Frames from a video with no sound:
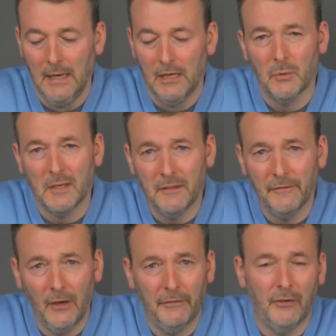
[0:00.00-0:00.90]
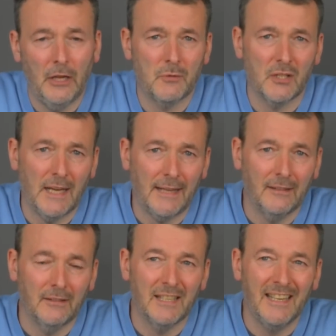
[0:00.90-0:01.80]
25 frames a
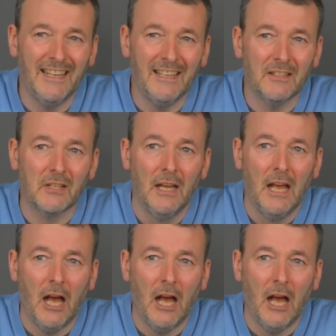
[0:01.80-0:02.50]
second is